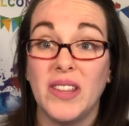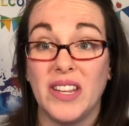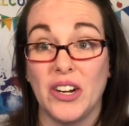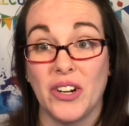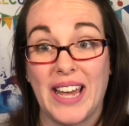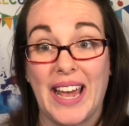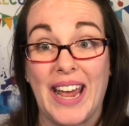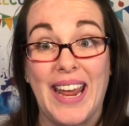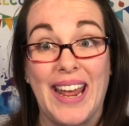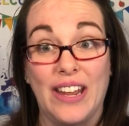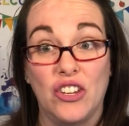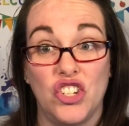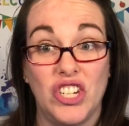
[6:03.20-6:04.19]
their K
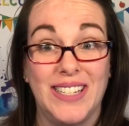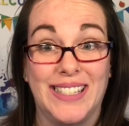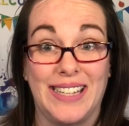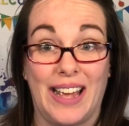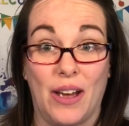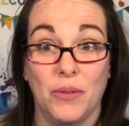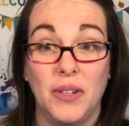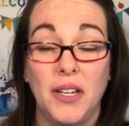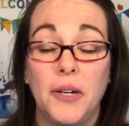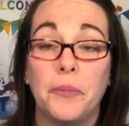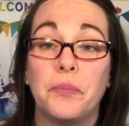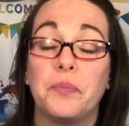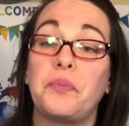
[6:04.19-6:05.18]
and G sound,
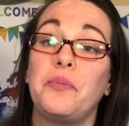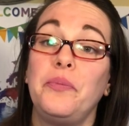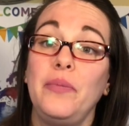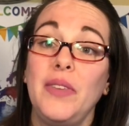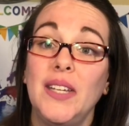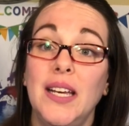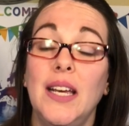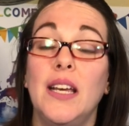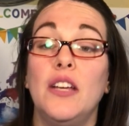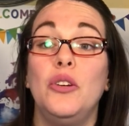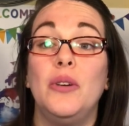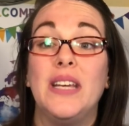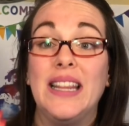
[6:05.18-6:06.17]

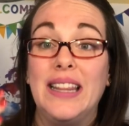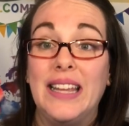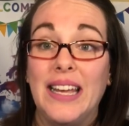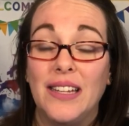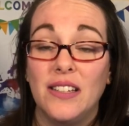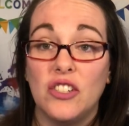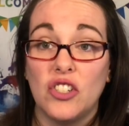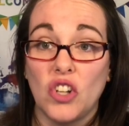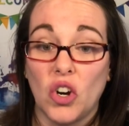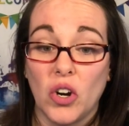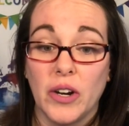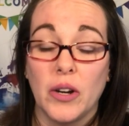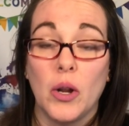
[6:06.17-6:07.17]
you can then
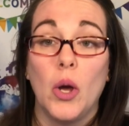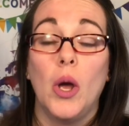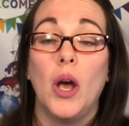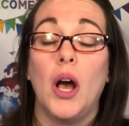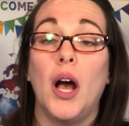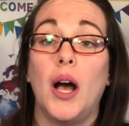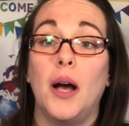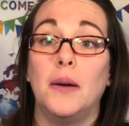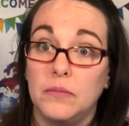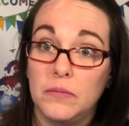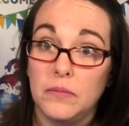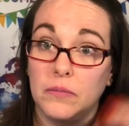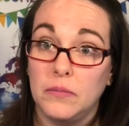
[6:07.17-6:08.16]
start
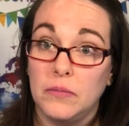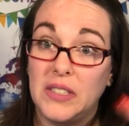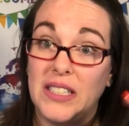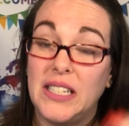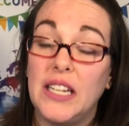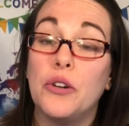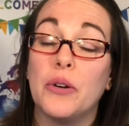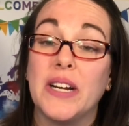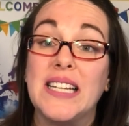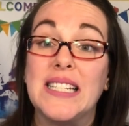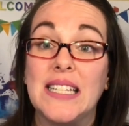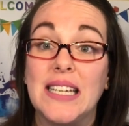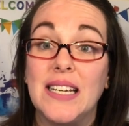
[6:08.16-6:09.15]

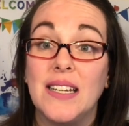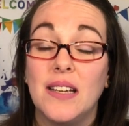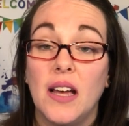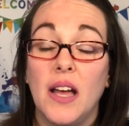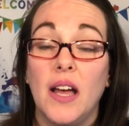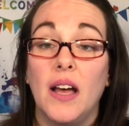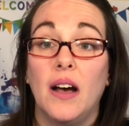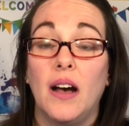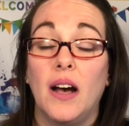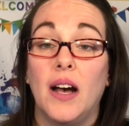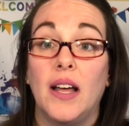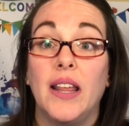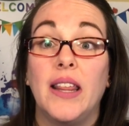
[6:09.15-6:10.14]
decreasing
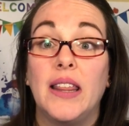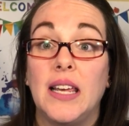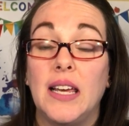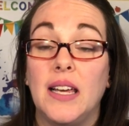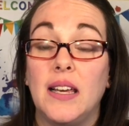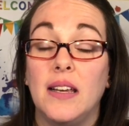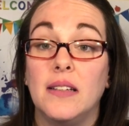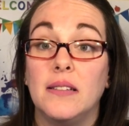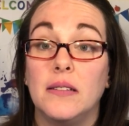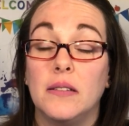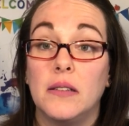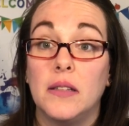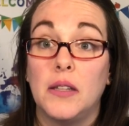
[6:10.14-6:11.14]
the
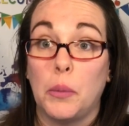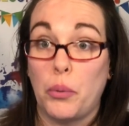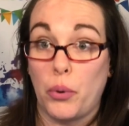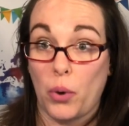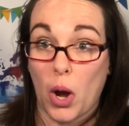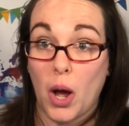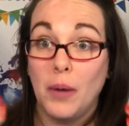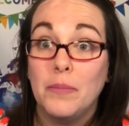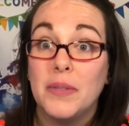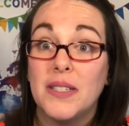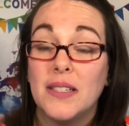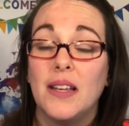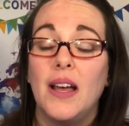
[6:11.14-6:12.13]

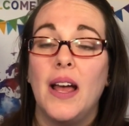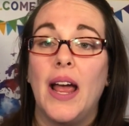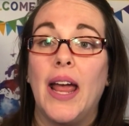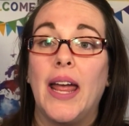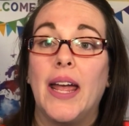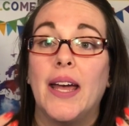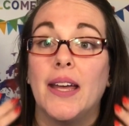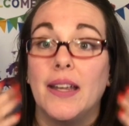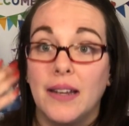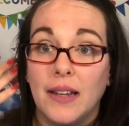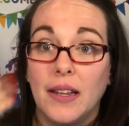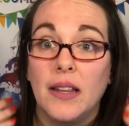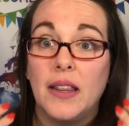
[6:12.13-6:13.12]
prompts
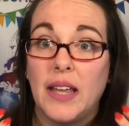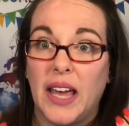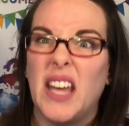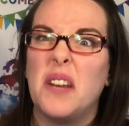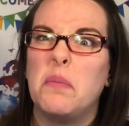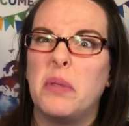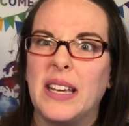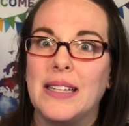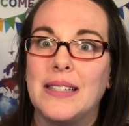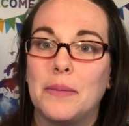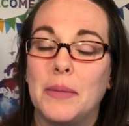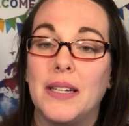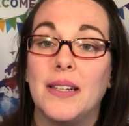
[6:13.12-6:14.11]
and the head
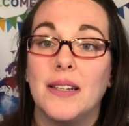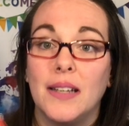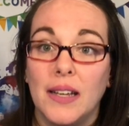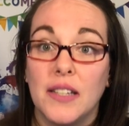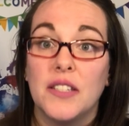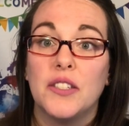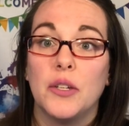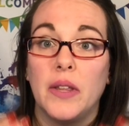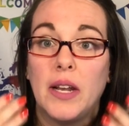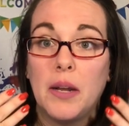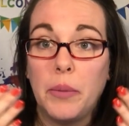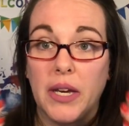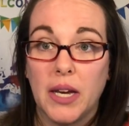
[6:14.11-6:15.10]
placement so that
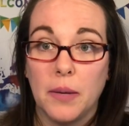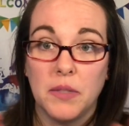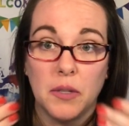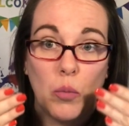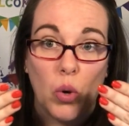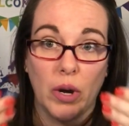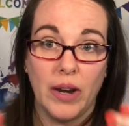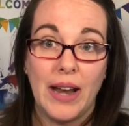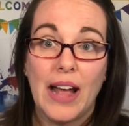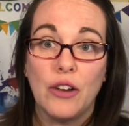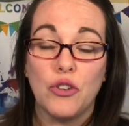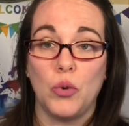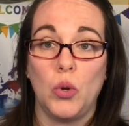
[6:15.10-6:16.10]
it becomes a more
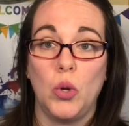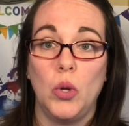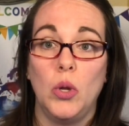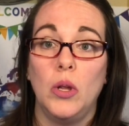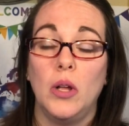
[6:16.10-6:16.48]
natural